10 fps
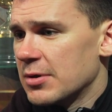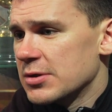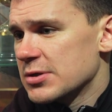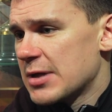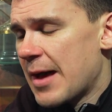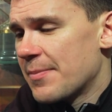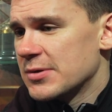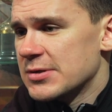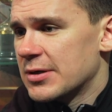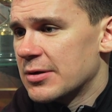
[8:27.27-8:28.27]
and it just
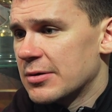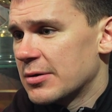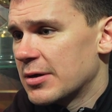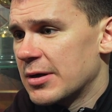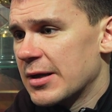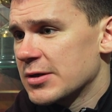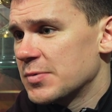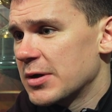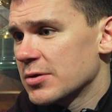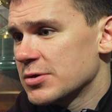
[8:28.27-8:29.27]
happens here in the
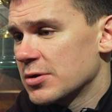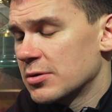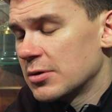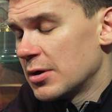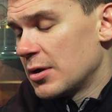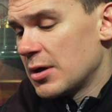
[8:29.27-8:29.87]
next week or so.